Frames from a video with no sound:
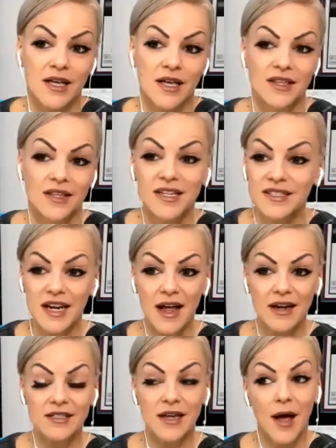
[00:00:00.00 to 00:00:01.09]
The
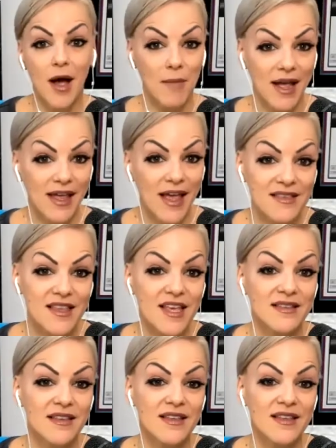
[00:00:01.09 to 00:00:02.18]
disconnect, my guess
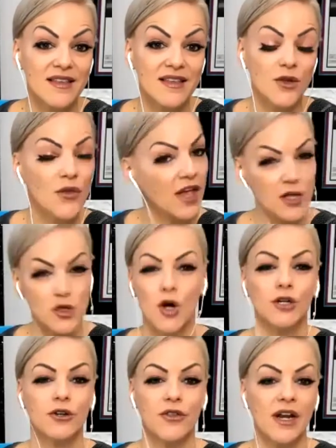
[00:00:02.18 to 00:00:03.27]
is you think it's
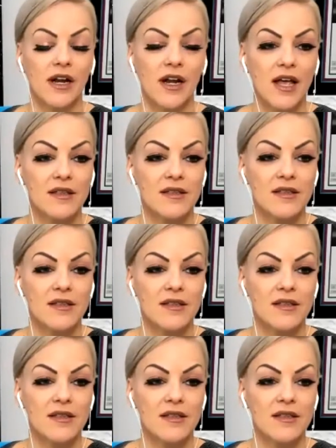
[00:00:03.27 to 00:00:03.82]
harder than it is.